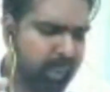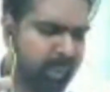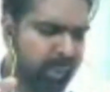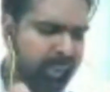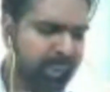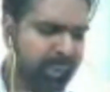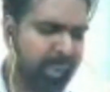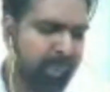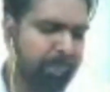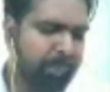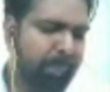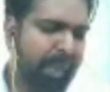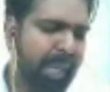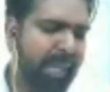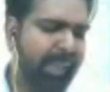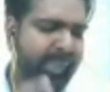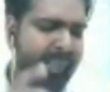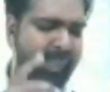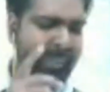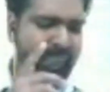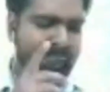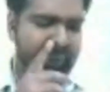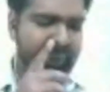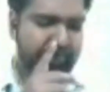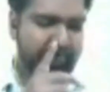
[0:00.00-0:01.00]
their
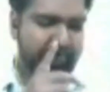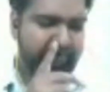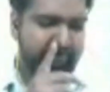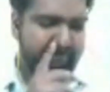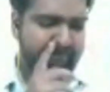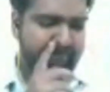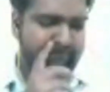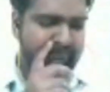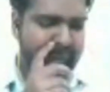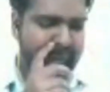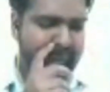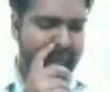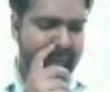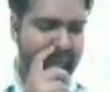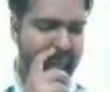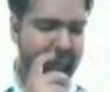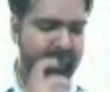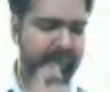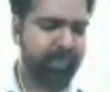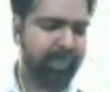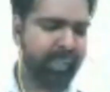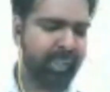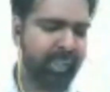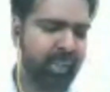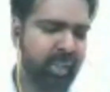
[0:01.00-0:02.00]
planting experience has
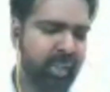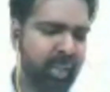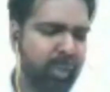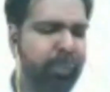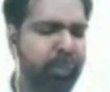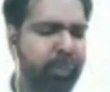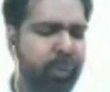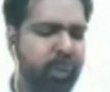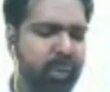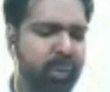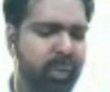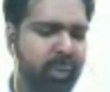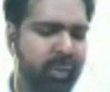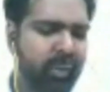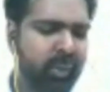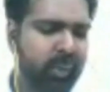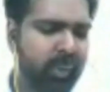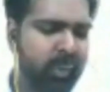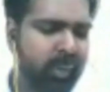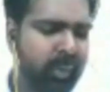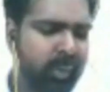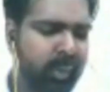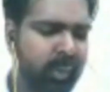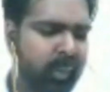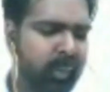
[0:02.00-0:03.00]
been referred
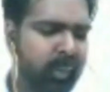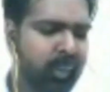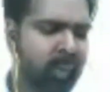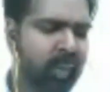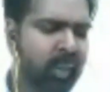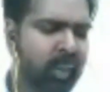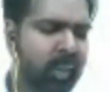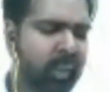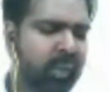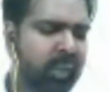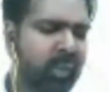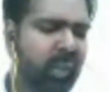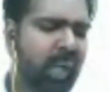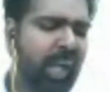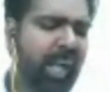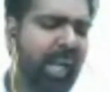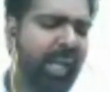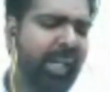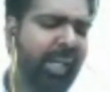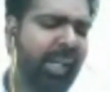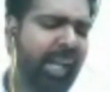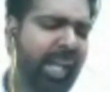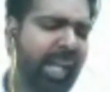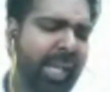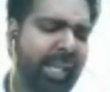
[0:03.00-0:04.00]
so
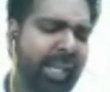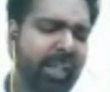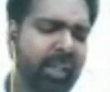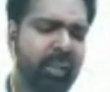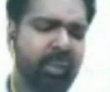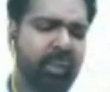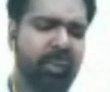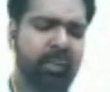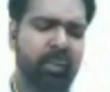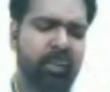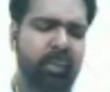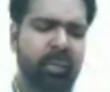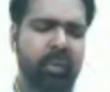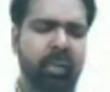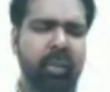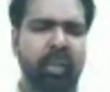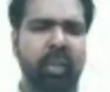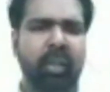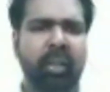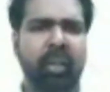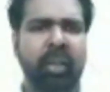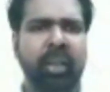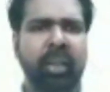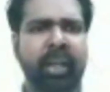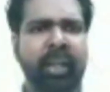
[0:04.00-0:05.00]
unlike
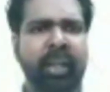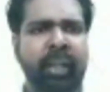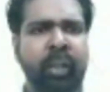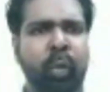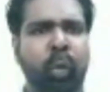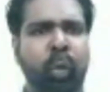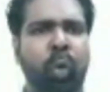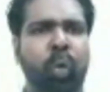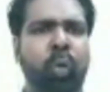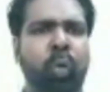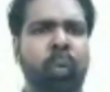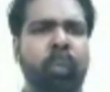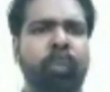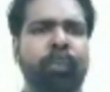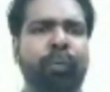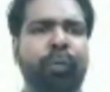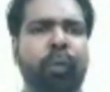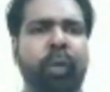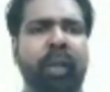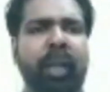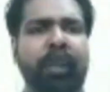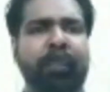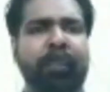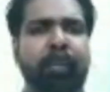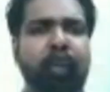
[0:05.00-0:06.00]
in no room
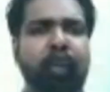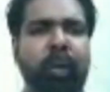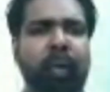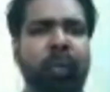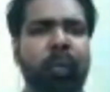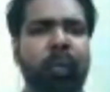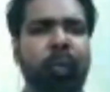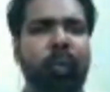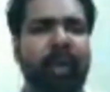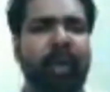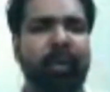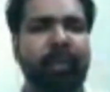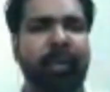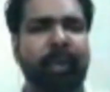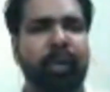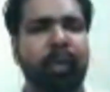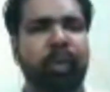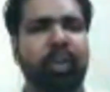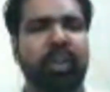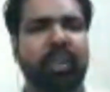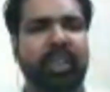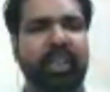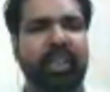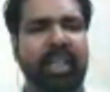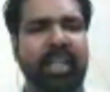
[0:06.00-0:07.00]
for leopard where we
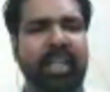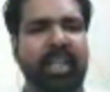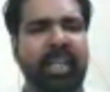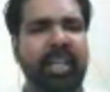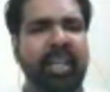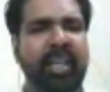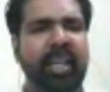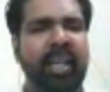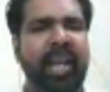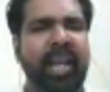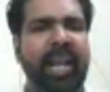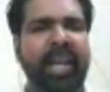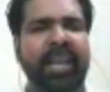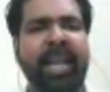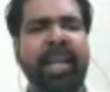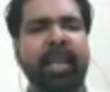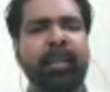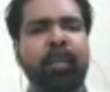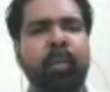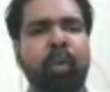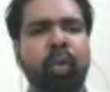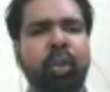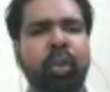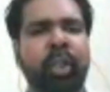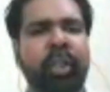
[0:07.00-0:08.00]
could see an
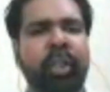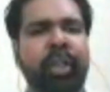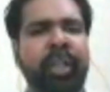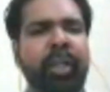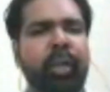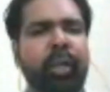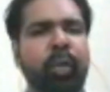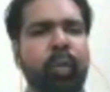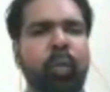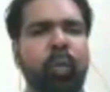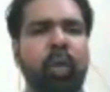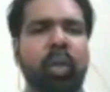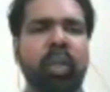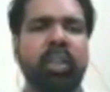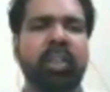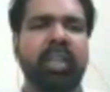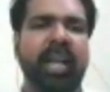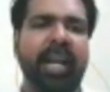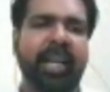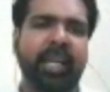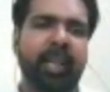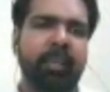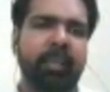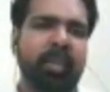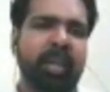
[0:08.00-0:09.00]
animosity towards
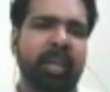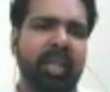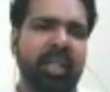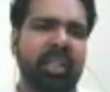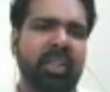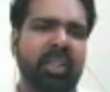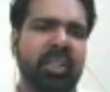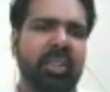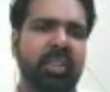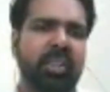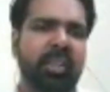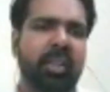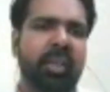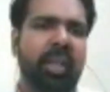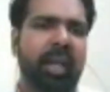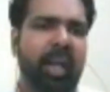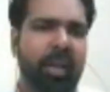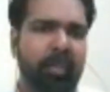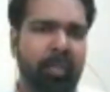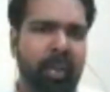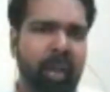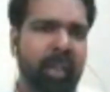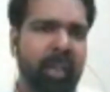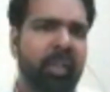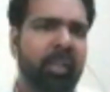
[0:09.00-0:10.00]
animals
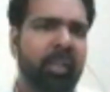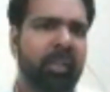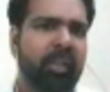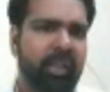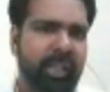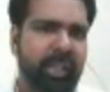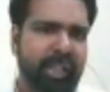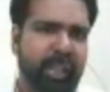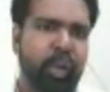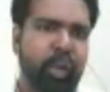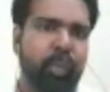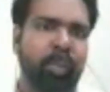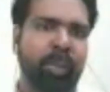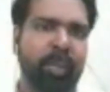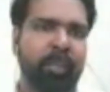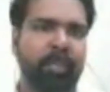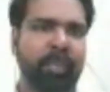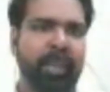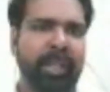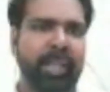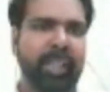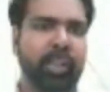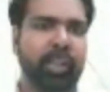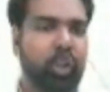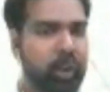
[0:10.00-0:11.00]
among the human
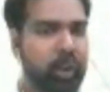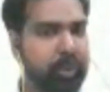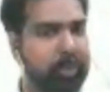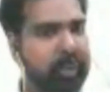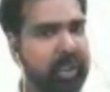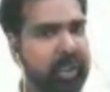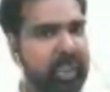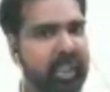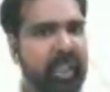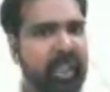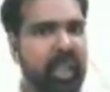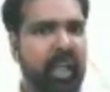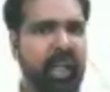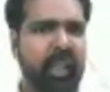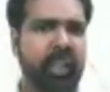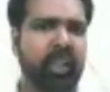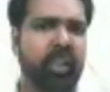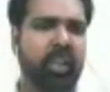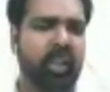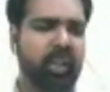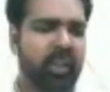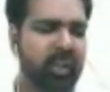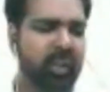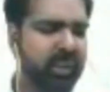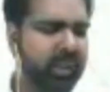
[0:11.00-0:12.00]
beings or especially the
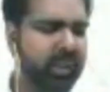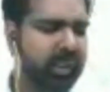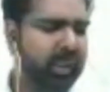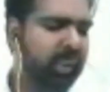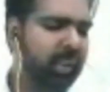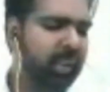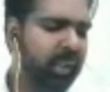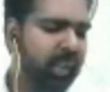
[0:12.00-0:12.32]
hunters